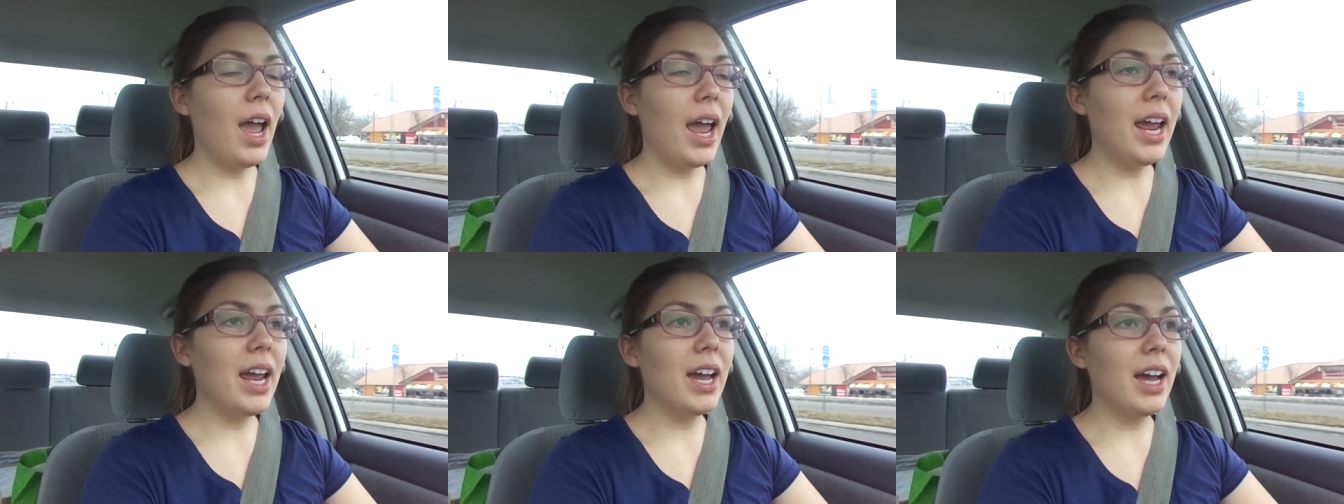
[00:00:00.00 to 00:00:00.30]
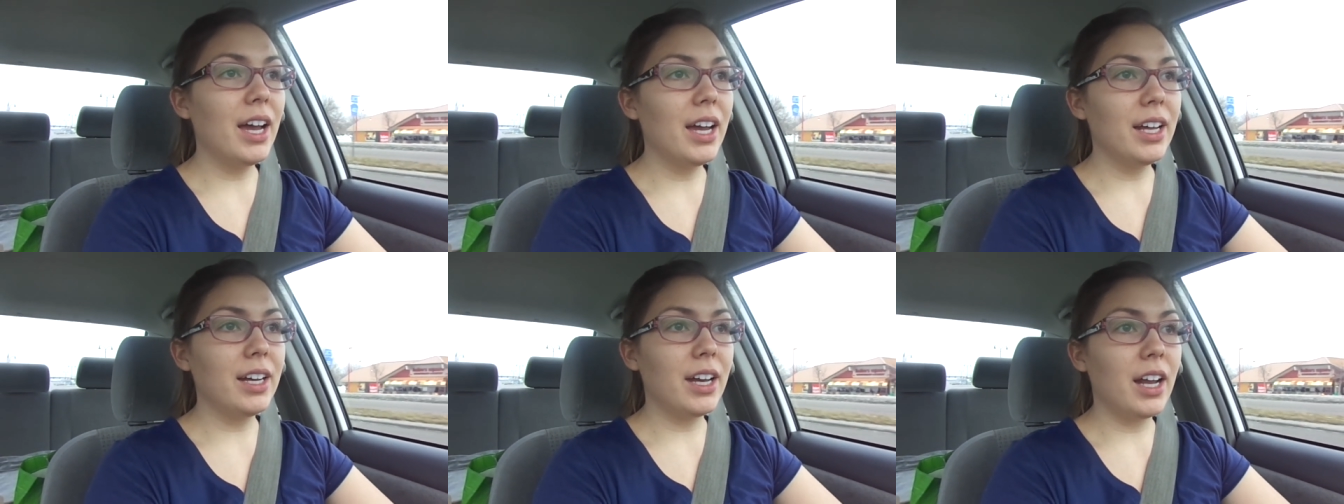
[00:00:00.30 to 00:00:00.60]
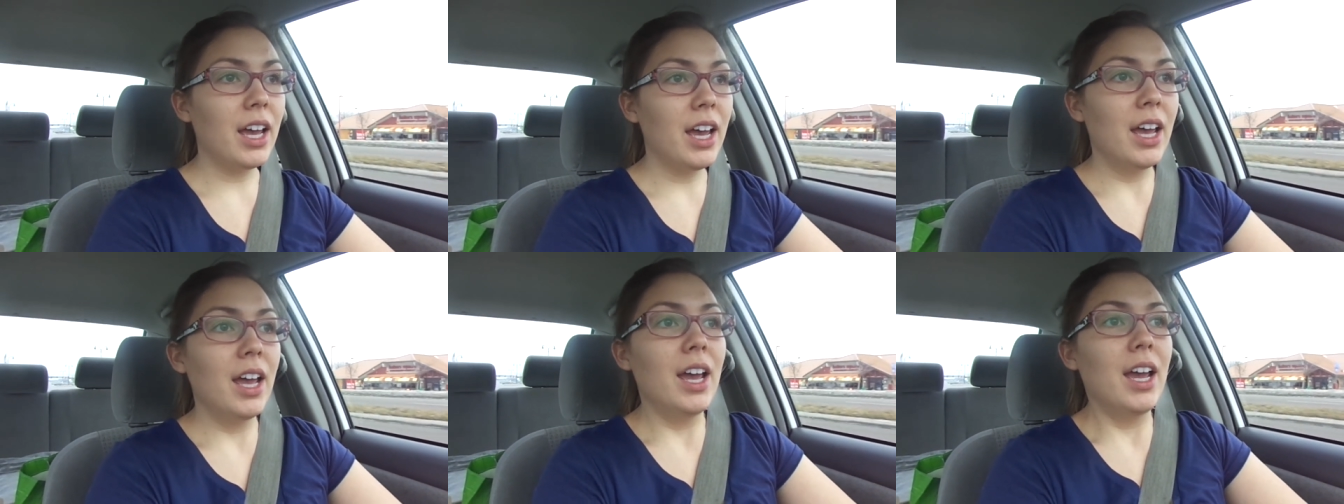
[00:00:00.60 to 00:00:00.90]

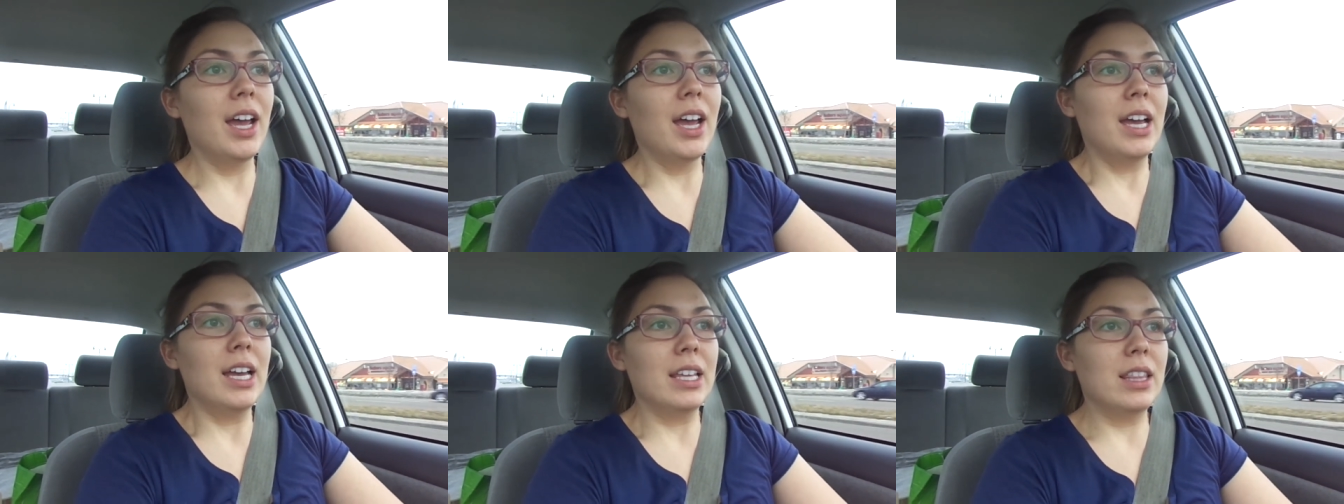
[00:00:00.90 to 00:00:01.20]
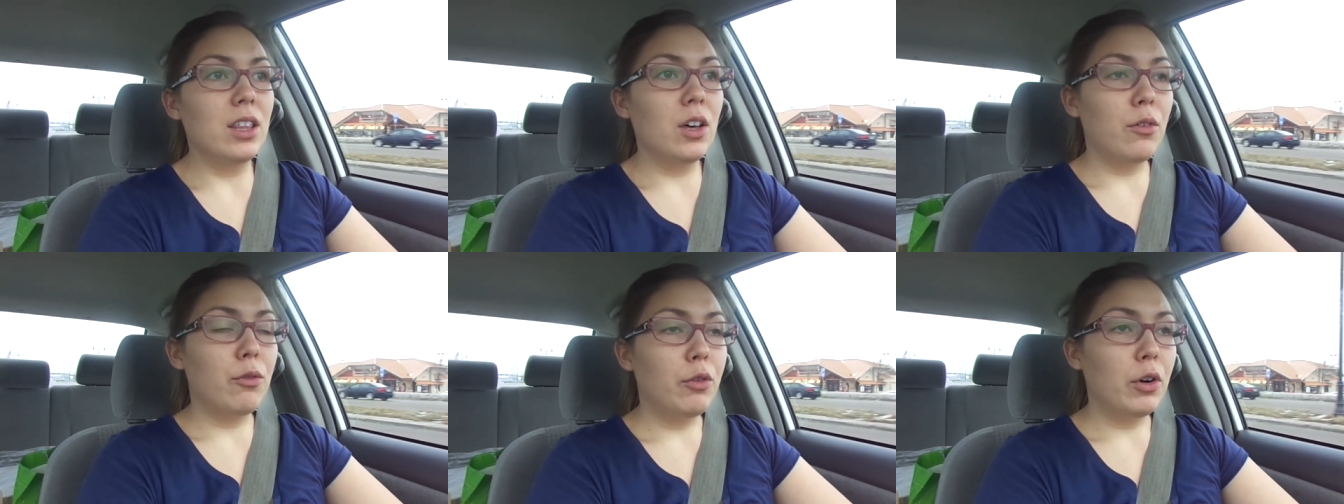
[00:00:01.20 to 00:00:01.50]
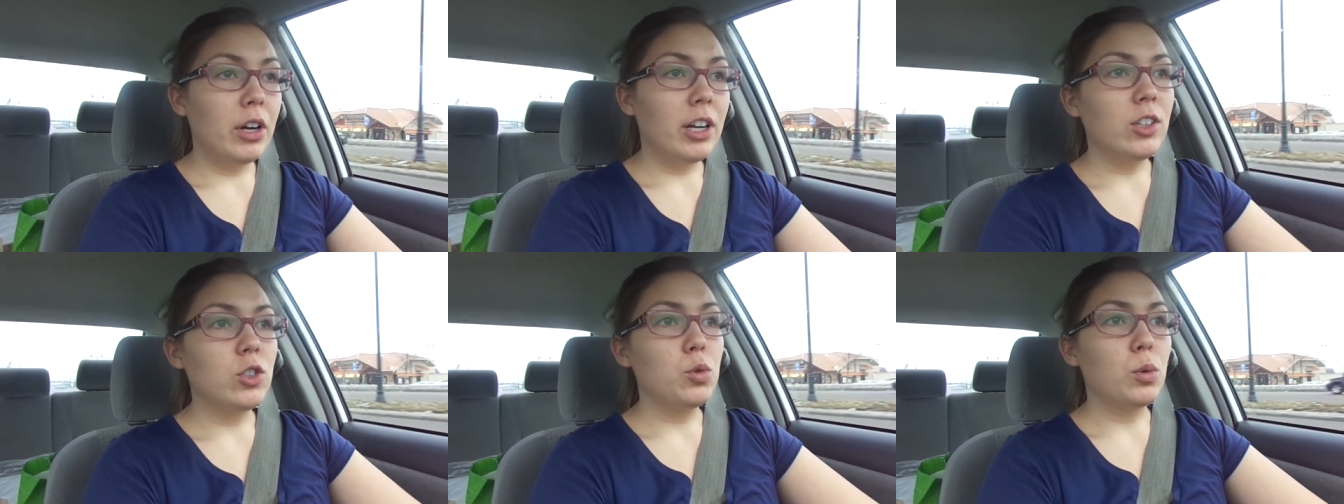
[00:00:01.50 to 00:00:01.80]
And the
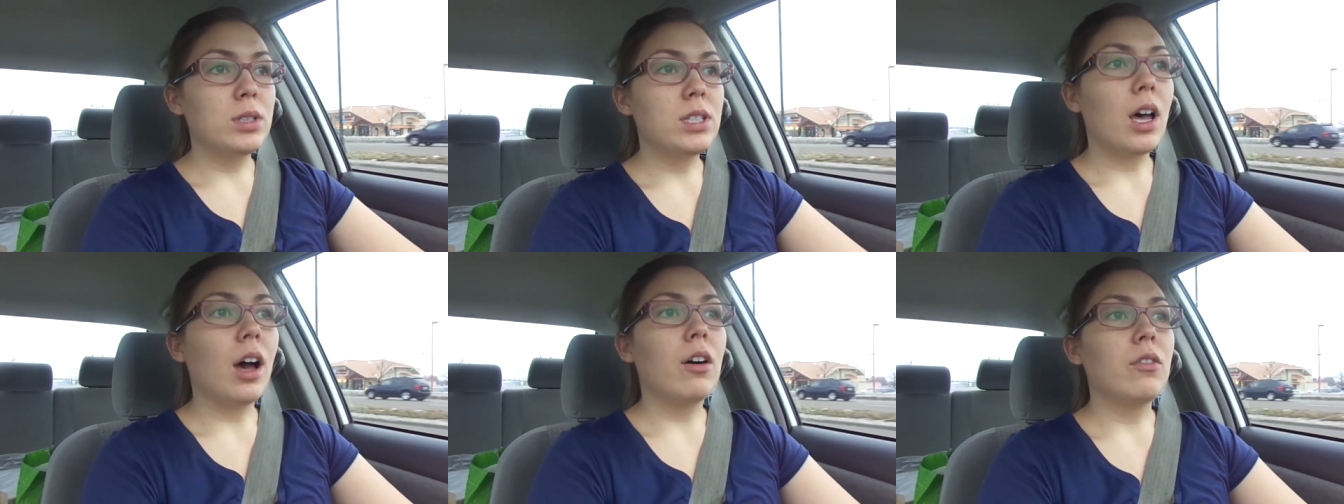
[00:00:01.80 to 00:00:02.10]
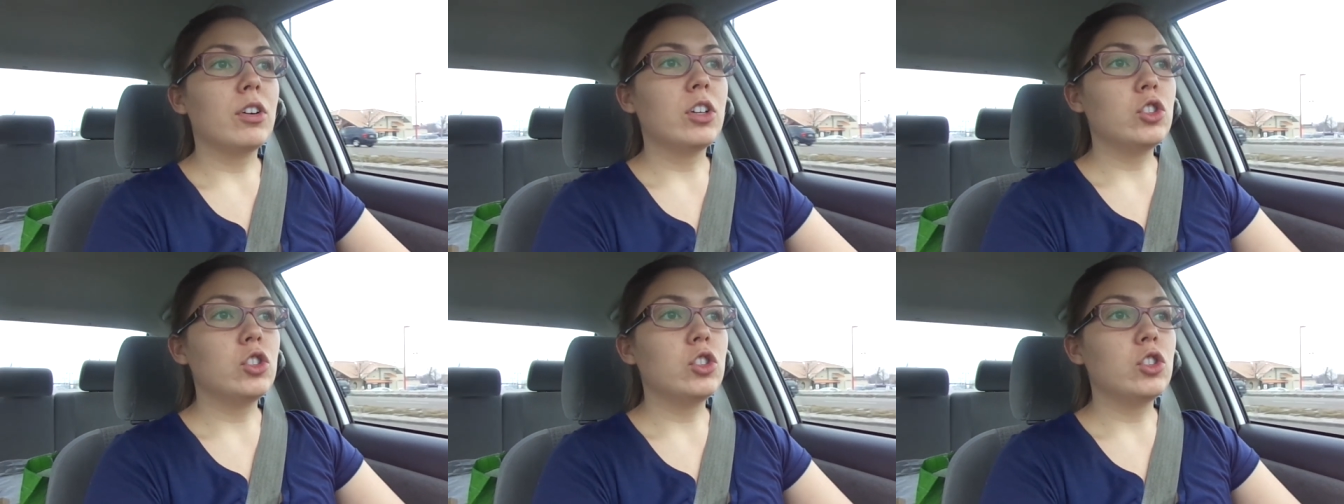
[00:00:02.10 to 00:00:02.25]
footage was of